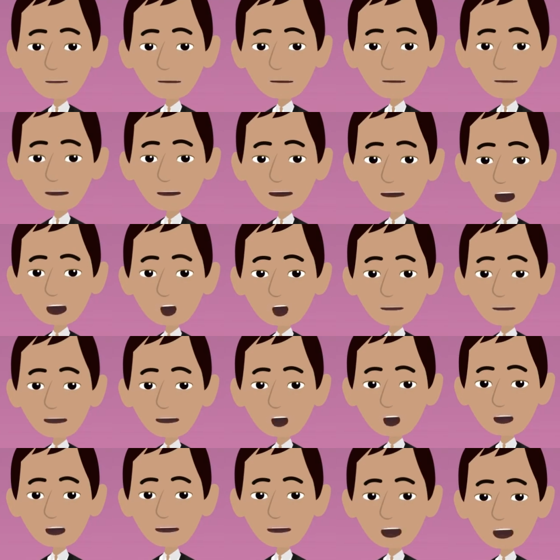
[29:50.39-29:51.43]
that
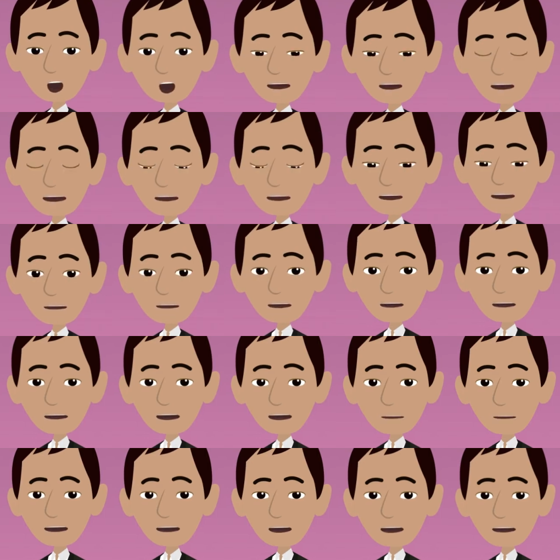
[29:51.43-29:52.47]
you will, in
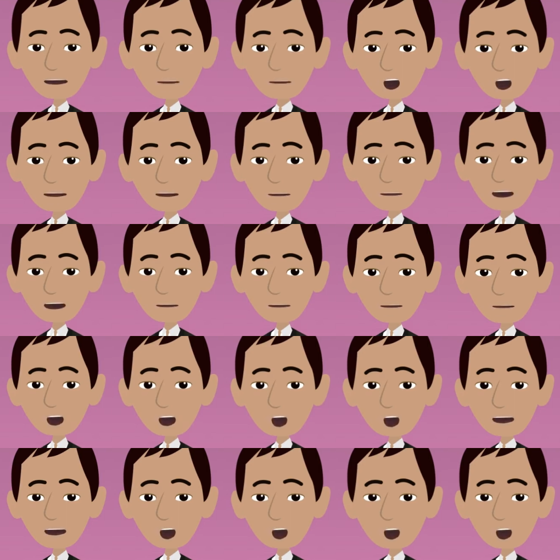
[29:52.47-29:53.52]
interacting with us,
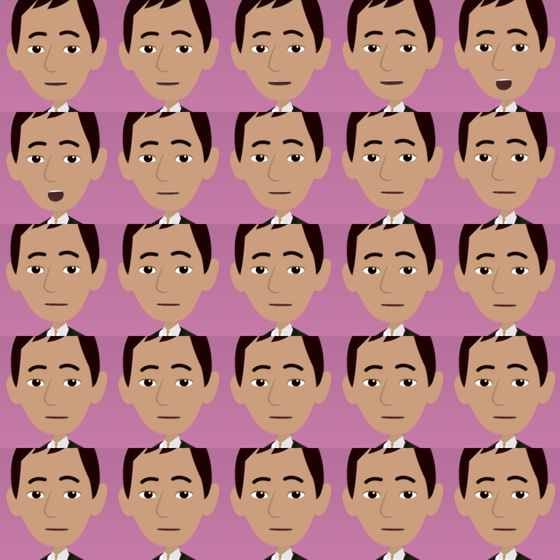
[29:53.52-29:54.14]
receive great gifts,